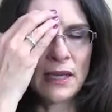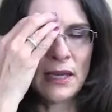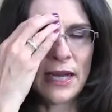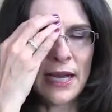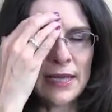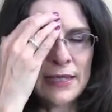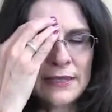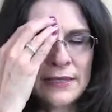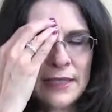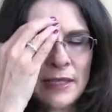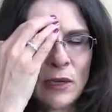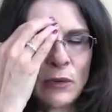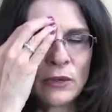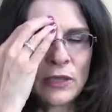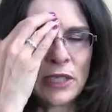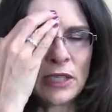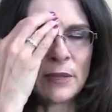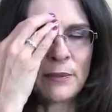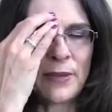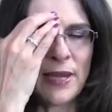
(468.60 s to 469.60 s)
I see
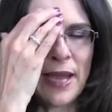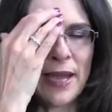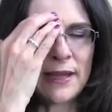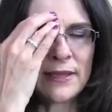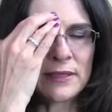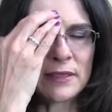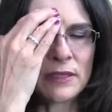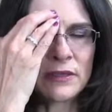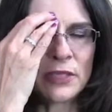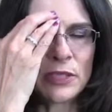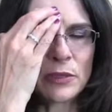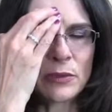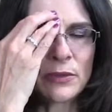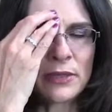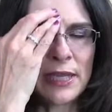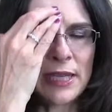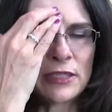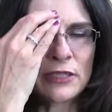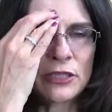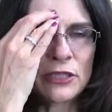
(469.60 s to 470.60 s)
only the past in this
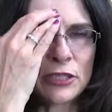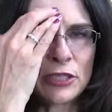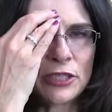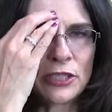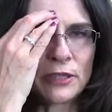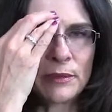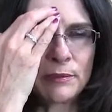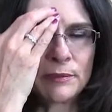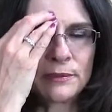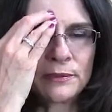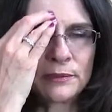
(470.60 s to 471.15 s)
relationship.